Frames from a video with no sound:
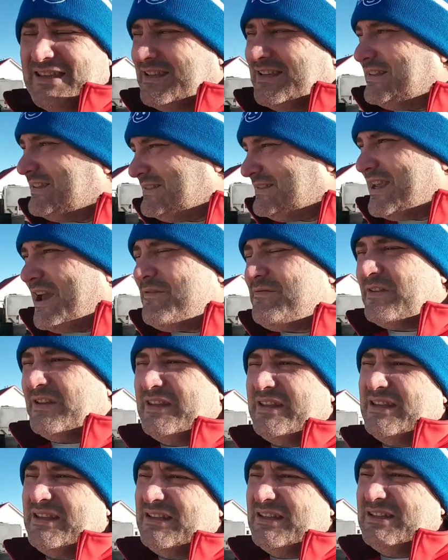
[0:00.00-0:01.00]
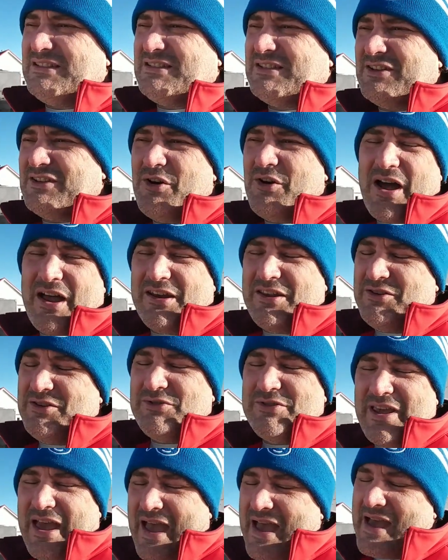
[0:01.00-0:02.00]
You definitely need to know how to
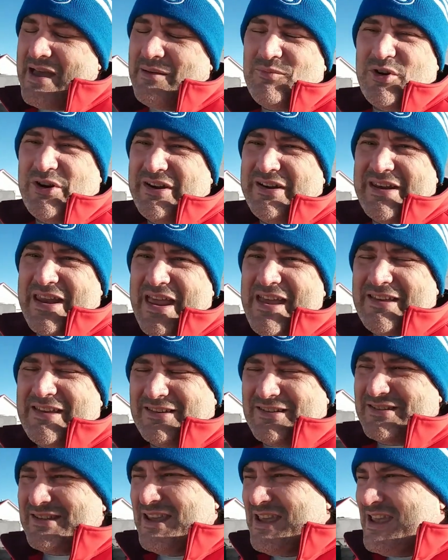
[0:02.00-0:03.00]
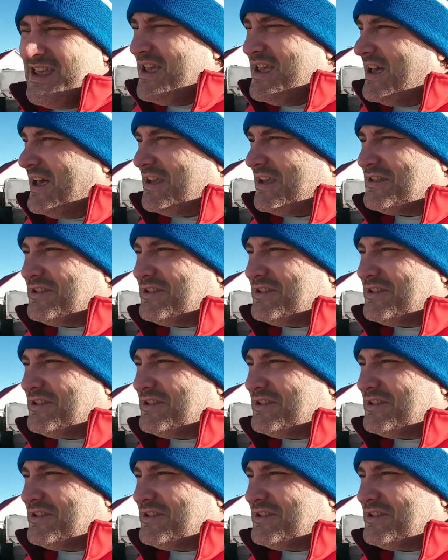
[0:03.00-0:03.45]
use a hammer and nails, a